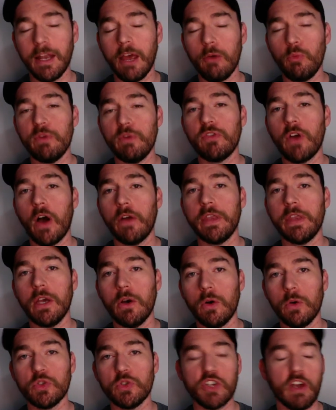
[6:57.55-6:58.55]
and we've got the
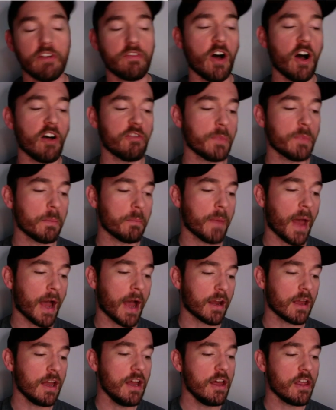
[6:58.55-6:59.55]
old Jeff Hoffman
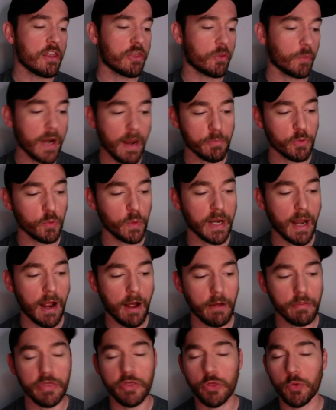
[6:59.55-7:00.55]
back. 3 up, 3
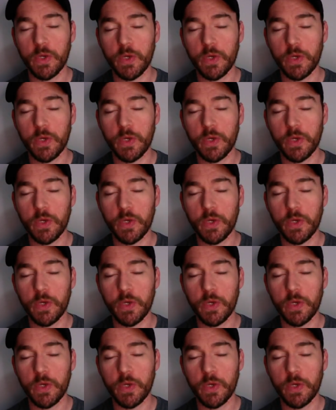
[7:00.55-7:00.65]
down, 3